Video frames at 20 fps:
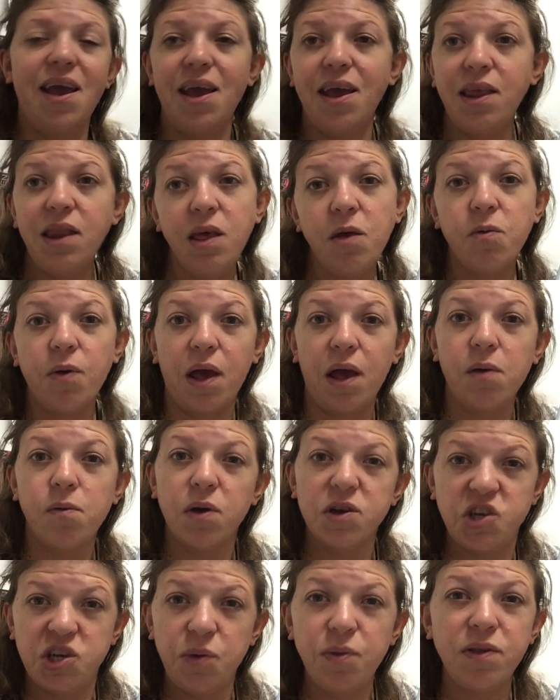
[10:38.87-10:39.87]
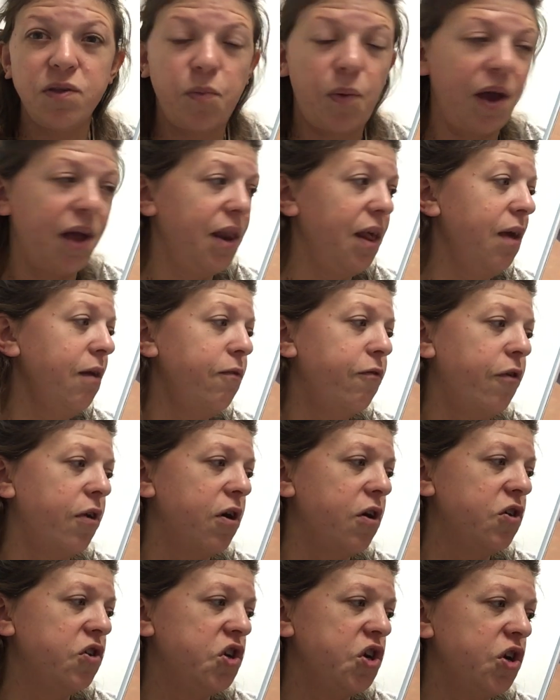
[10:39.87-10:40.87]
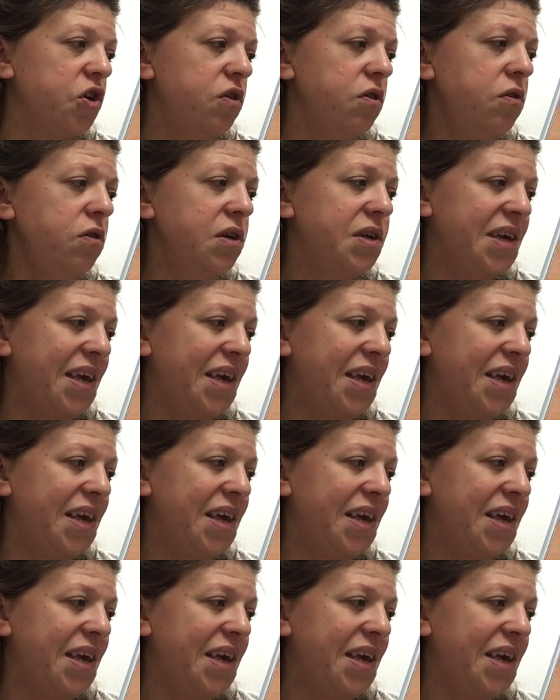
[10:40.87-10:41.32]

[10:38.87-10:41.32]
Anyway, while she was waiting for her turn